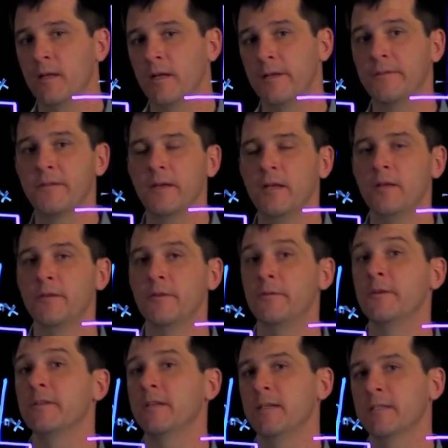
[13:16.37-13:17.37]
until you
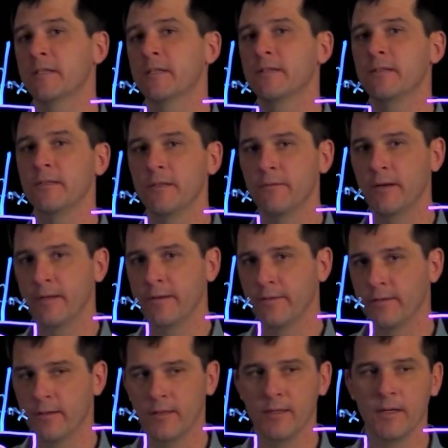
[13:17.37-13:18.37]
intentionally
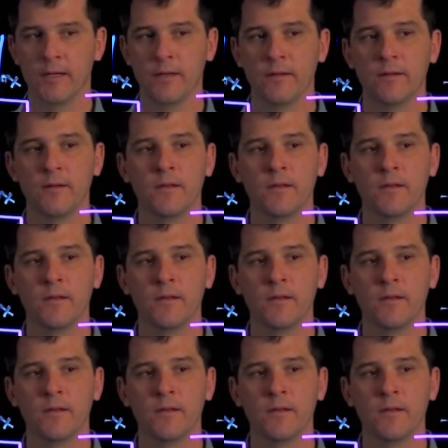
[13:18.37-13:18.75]
erase it again.